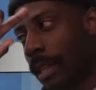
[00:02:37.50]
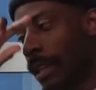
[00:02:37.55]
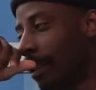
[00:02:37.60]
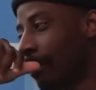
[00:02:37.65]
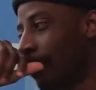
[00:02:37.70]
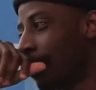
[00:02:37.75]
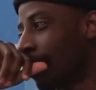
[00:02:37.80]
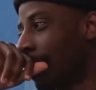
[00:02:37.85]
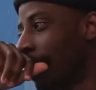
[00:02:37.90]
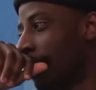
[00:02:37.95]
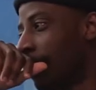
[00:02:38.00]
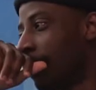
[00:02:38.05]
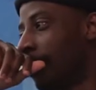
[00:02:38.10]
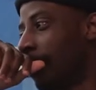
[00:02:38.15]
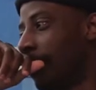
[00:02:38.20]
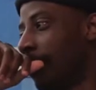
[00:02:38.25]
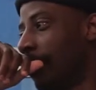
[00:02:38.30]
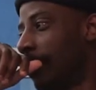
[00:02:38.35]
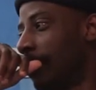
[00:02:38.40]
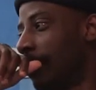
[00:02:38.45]
Then one day we
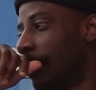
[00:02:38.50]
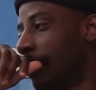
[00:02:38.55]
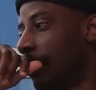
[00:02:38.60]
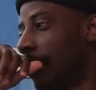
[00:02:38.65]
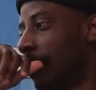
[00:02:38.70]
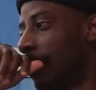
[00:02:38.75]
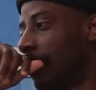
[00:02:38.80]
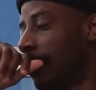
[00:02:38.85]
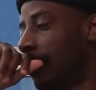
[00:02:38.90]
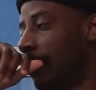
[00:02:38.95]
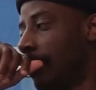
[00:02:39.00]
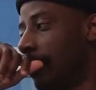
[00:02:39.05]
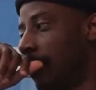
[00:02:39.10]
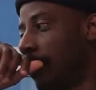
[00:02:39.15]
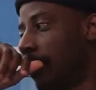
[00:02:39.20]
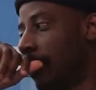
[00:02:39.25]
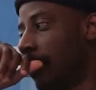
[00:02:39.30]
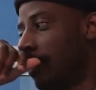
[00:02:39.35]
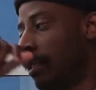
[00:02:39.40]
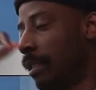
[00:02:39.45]
were sort of
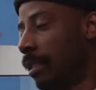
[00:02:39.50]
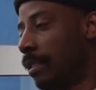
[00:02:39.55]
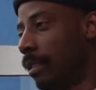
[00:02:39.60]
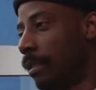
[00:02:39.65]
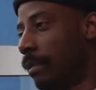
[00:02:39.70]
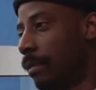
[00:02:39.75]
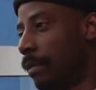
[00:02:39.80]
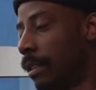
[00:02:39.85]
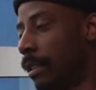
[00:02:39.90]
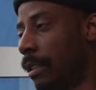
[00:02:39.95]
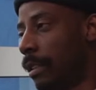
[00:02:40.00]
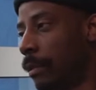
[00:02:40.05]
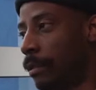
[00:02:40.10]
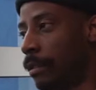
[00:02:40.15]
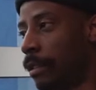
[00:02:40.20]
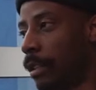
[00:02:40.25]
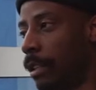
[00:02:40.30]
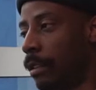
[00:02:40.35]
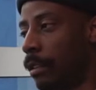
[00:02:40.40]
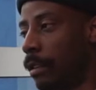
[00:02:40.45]
like sitting, and I was
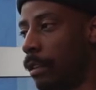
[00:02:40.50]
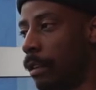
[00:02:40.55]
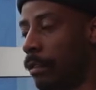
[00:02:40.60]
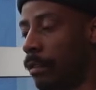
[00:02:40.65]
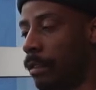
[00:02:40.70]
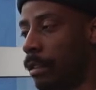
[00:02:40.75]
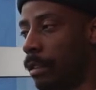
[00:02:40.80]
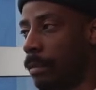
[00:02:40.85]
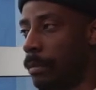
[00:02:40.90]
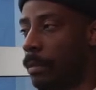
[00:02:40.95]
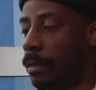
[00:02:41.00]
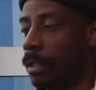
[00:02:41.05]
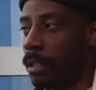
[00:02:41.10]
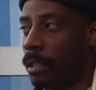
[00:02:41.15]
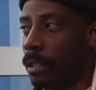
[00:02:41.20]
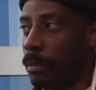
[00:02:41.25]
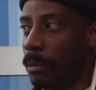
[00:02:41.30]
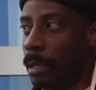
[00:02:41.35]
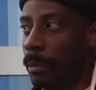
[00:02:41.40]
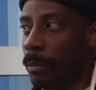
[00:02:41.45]
going over
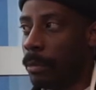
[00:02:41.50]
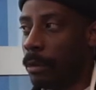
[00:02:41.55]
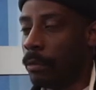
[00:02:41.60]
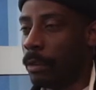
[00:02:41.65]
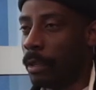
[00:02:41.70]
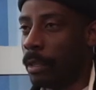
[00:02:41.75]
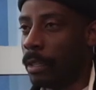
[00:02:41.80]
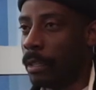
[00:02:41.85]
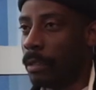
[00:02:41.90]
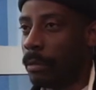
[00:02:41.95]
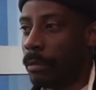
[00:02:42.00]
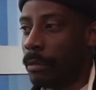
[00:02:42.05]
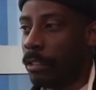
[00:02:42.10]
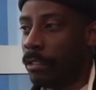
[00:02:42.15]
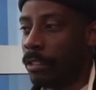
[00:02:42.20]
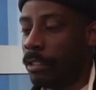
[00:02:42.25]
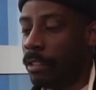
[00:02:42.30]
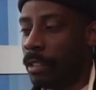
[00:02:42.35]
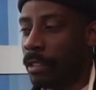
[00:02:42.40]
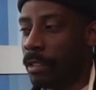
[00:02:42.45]
my portfolio, and
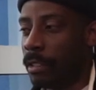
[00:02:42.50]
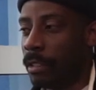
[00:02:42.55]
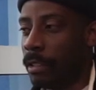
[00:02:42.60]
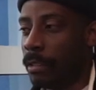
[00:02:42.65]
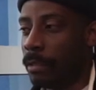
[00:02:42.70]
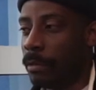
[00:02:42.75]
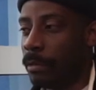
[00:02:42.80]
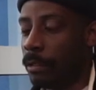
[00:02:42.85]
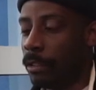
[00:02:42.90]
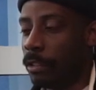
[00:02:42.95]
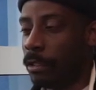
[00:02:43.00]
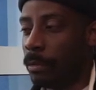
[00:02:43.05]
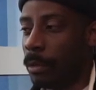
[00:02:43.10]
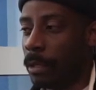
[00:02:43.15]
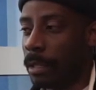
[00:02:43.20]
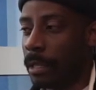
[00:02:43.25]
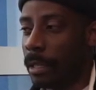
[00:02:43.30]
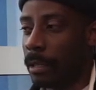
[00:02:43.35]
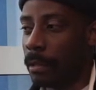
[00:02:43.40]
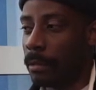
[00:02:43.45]
she said, "You should
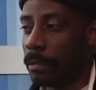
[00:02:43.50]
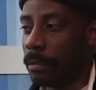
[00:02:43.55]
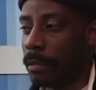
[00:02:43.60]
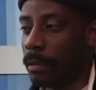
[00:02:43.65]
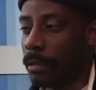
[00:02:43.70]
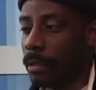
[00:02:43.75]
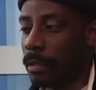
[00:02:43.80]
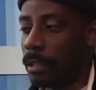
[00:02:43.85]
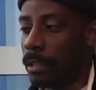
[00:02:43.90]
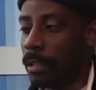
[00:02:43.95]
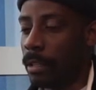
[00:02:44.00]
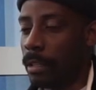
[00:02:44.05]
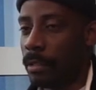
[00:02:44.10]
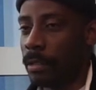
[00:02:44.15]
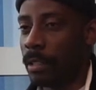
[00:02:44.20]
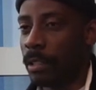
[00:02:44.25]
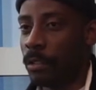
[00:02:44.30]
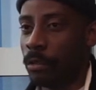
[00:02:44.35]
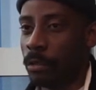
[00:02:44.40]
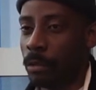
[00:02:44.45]
put down
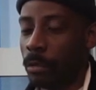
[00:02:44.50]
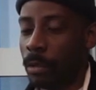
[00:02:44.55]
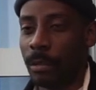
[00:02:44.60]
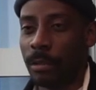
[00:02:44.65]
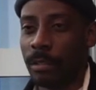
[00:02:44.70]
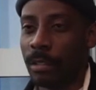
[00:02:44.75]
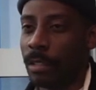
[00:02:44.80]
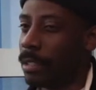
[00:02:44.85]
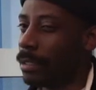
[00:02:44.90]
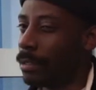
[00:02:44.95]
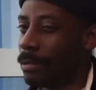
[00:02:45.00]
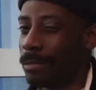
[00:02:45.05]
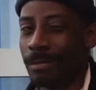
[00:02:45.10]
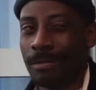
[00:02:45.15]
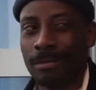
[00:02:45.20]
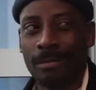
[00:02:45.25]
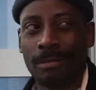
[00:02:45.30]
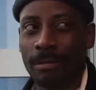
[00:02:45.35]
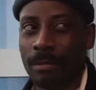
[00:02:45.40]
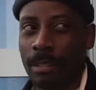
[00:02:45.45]
Central." And I was like,
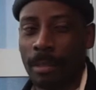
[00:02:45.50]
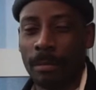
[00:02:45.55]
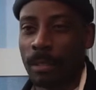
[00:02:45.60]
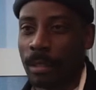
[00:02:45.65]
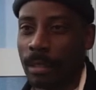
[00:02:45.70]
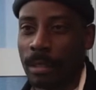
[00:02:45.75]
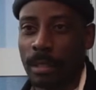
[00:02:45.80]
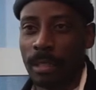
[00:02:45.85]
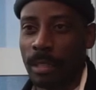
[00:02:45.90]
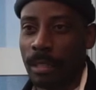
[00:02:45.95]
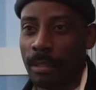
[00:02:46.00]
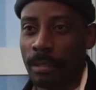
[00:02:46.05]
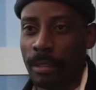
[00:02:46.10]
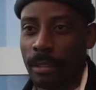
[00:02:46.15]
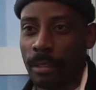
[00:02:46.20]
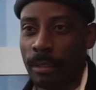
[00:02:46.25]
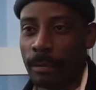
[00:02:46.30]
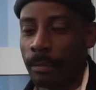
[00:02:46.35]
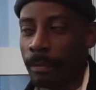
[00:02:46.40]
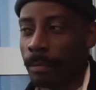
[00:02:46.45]
"I'm not gonna get in
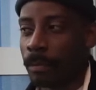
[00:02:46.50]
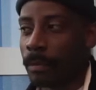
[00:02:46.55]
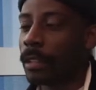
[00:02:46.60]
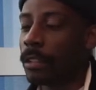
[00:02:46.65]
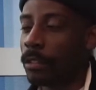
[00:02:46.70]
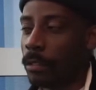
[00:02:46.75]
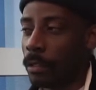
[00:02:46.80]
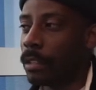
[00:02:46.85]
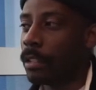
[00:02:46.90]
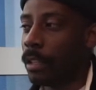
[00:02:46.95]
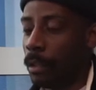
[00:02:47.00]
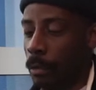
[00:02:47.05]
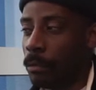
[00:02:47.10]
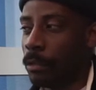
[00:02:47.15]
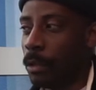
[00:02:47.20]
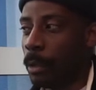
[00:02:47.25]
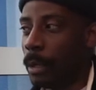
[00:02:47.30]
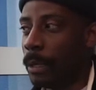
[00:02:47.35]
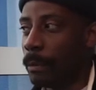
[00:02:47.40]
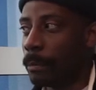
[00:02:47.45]
there." She said, "No,
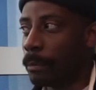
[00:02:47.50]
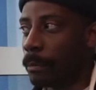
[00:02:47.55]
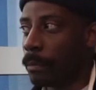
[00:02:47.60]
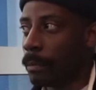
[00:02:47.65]
do it."